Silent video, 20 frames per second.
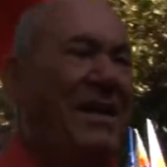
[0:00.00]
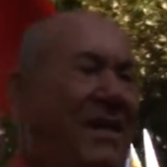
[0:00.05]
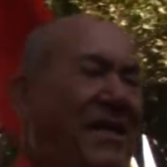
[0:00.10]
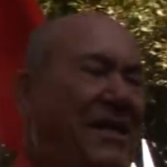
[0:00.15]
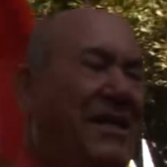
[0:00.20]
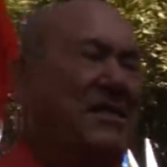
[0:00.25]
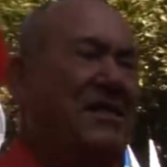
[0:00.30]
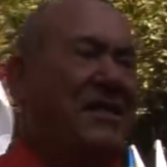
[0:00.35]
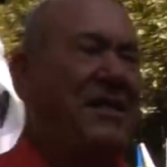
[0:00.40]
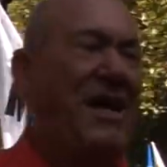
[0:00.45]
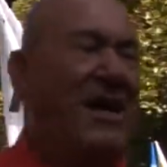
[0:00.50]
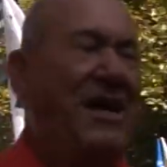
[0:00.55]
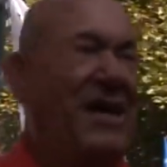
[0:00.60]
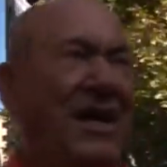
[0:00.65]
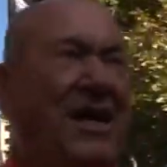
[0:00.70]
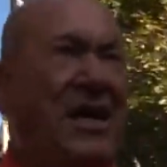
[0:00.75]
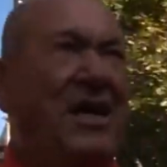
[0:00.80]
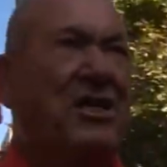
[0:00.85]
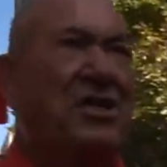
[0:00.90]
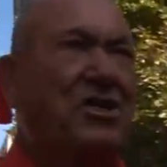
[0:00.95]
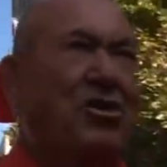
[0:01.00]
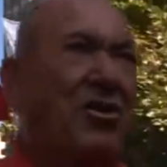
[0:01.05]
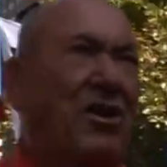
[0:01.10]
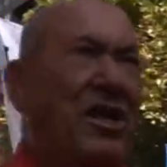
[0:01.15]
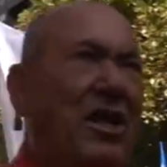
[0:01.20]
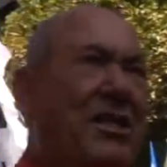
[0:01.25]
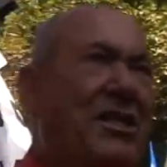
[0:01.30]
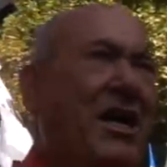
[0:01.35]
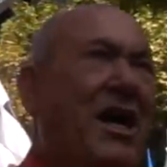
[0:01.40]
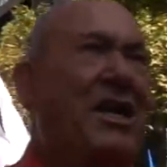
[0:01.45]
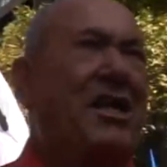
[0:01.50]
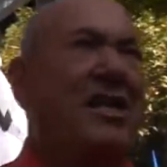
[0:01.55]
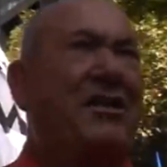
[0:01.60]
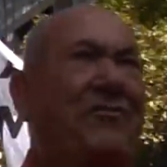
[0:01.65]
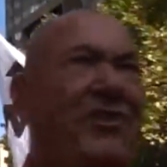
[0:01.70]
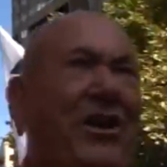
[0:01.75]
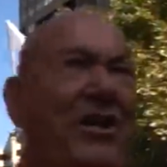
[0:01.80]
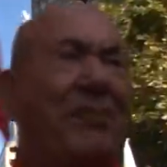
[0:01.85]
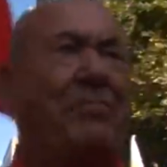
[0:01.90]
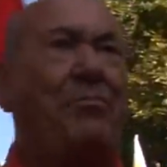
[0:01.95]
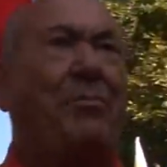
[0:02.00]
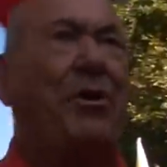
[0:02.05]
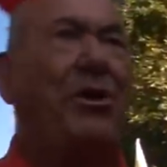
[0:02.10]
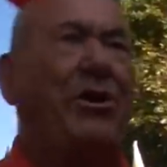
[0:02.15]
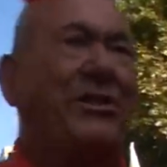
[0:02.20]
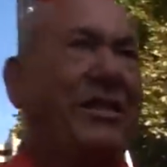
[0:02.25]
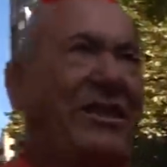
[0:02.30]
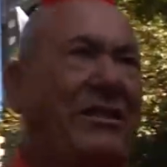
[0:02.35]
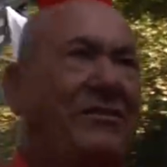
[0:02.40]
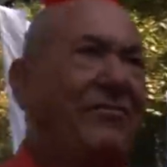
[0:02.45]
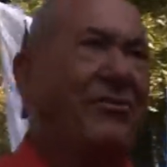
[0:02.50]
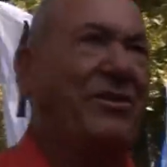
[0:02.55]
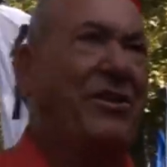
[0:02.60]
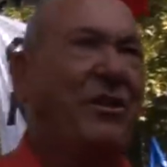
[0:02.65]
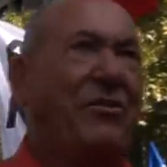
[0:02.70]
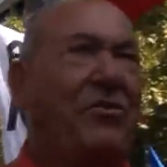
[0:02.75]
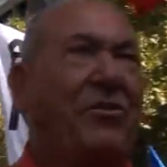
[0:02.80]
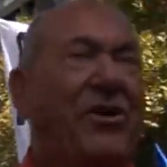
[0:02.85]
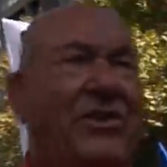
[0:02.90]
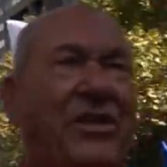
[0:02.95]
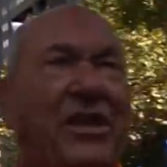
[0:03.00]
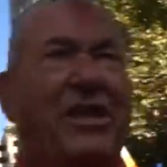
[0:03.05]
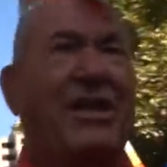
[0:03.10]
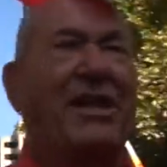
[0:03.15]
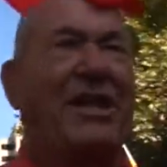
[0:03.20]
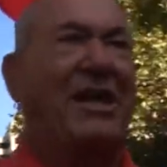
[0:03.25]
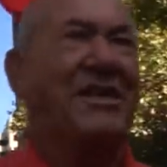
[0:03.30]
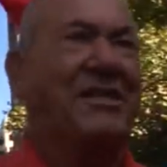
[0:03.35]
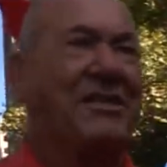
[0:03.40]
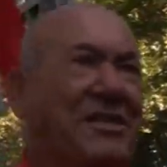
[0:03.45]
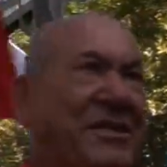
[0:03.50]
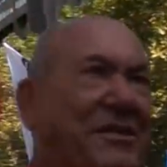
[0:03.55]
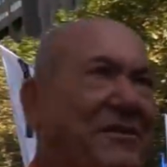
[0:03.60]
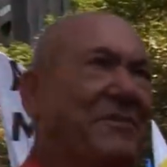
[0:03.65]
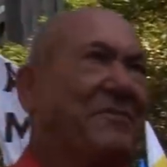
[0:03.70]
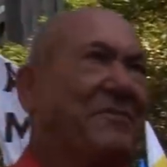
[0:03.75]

Yes, solidarity is very important for the working class.